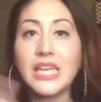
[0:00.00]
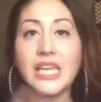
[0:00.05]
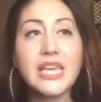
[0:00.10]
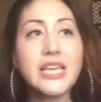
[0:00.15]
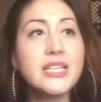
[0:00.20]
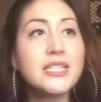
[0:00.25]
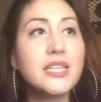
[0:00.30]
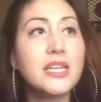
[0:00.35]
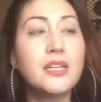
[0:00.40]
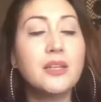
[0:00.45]

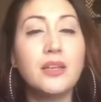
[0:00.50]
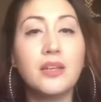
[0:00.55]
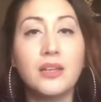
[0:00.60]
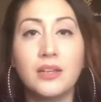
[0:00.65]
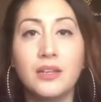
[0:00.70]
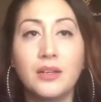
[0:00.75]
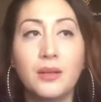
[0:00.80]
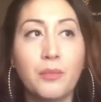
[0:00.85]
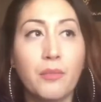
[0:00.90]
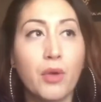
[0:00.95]
He's going to
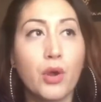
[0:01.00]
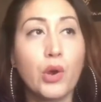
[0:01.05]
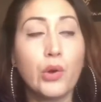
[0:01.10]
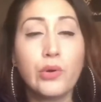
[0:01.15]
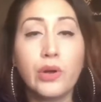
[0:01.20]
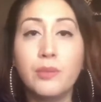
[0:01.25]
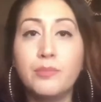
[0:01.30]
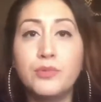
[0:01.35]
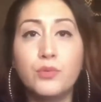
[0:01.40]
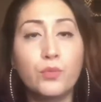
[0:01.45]

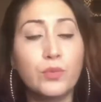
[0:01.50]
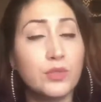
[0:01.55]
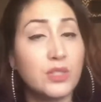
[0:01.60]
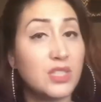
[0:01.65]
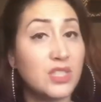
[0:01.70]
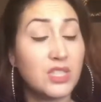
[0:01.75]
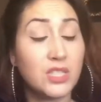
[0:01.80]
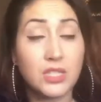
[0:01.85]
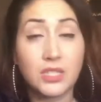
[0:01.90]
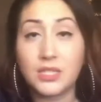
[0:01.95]
grow up
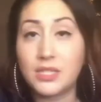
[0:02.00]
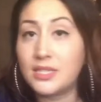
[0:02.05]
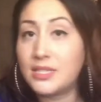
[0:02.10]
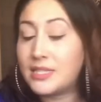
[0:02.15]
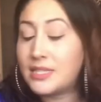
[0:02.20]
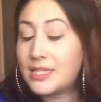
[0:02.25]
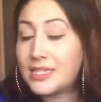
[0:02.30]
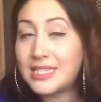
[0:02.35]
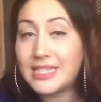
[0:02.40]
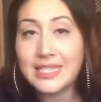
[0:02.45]
just
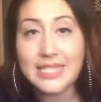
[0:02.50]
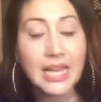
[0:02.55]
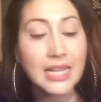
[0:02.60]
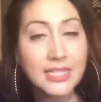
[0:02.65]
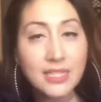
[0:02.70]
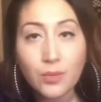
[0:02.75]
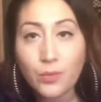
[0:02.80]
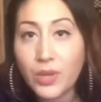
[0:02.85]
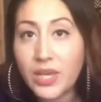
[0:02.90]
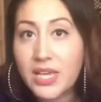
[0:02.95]
the
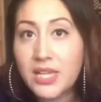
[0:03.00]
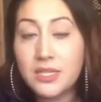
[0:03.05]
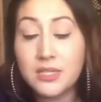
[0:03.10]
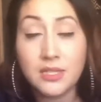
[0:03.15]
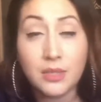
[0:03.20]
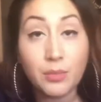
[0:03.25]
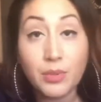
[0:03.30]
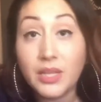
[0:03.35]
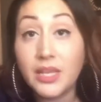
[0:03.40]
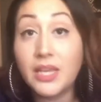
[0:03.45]
exact same way his
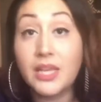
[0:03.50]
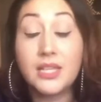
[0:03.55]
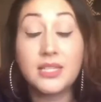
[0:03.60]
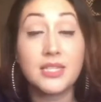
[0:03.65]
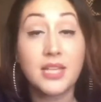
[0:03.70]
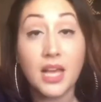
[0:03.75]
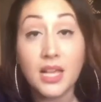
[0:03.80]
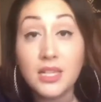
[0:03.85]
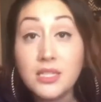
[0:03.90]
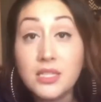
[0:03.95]
sibling and
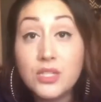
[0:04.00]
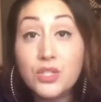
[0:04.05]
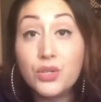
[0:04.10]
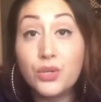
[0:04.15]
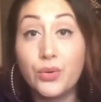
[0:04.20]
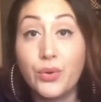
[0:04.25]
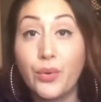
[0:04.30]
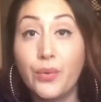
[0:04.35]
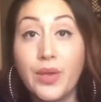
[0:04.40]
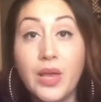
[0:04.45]
his cousins
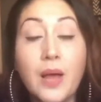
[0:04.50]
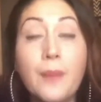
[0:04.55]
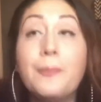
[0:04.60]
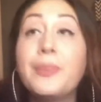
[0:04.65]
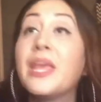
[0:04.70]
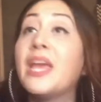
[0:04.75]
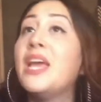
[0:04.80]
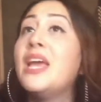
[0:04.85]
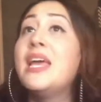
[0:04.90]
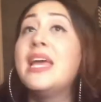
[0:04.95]
are growing up.
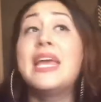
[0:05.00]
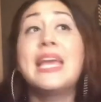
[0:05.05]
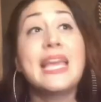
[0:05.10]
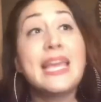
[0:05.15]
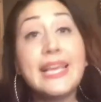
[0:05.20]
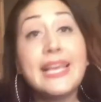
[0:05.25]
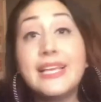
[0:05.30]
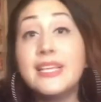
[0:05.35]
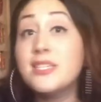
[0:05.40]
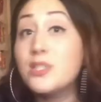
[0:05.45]

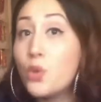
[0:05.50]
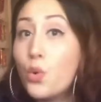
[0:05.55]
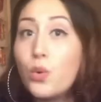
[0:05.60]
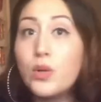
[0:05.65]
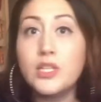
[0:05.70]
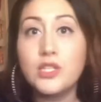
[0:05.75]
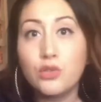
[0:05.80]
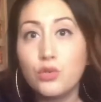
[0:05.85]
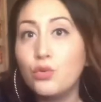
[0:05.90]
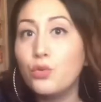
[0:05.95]
He's
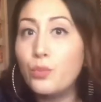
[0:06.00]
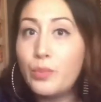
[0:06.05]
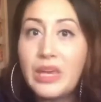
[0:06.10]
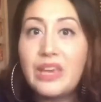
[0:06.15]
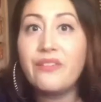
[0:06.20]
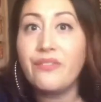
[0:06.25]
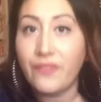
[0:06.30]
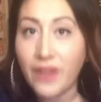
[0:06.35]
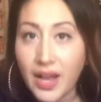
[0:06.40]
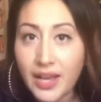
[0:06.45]
going to
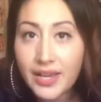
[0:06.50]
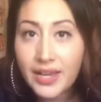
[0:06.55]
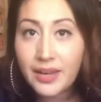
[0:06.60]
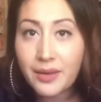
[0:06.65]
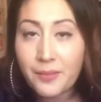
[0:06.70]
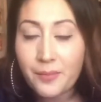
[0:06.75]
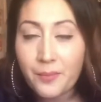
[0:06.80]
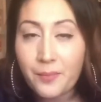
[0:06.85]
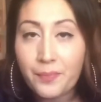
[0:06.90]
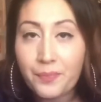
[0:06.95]
be
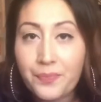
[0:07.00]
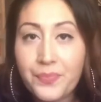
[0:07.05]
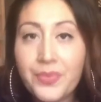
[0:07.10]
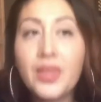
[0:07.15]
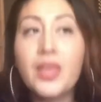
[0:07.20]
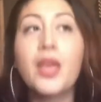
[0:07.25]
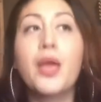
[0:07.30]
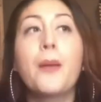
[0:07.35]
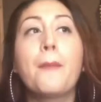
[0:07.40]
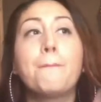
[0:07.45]
fine.
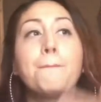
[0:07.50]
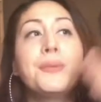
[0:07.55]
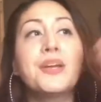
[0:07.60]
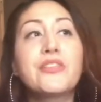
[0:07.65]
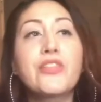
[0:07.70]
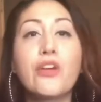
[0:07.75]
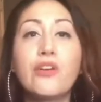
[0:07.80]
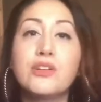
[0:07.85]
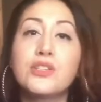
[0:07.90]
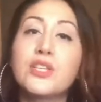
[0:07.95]

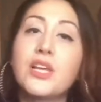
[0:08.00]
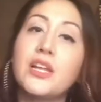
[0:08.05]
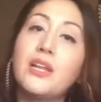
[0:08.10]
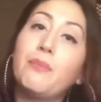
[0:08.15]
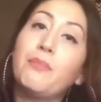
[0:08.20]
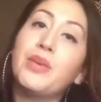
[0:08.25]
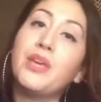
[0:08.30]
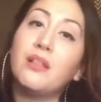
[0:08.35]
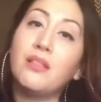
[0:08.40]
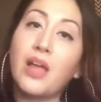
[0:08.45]
But there's going
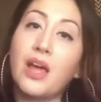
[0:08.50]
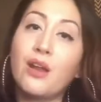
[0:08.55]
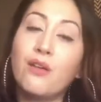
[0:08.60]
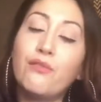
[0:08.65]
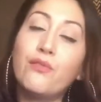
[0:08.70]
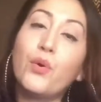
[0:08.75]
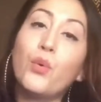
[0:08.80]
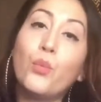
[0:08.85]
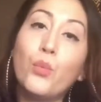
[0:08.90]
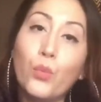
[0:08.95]
to be a lot
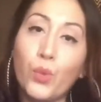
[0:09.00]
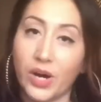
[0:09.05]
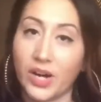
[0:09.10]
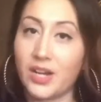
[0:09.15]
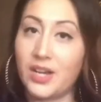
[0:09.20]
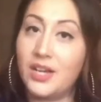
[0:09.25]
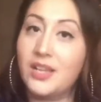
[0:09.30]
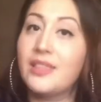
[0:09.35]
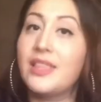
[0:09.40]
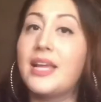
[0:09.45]
of
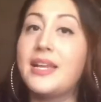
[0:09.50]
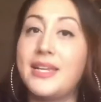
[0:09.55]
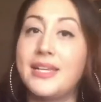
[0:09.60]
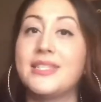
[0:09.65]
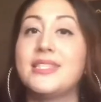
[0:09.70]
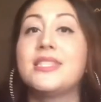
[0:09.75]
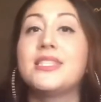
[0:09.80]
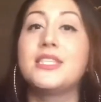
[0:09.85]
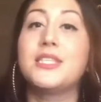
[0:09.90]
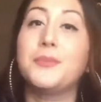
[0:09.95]
work that
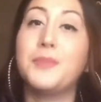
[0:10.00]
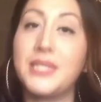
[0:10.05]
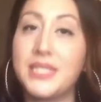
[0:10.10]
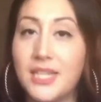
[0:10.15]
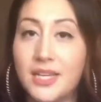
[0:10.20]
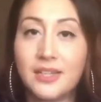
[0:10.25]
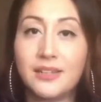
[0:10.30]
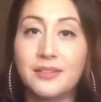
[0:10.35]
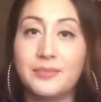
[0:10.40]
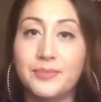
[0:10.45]
needs to be
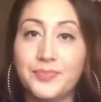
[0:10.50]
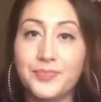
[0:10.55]
done.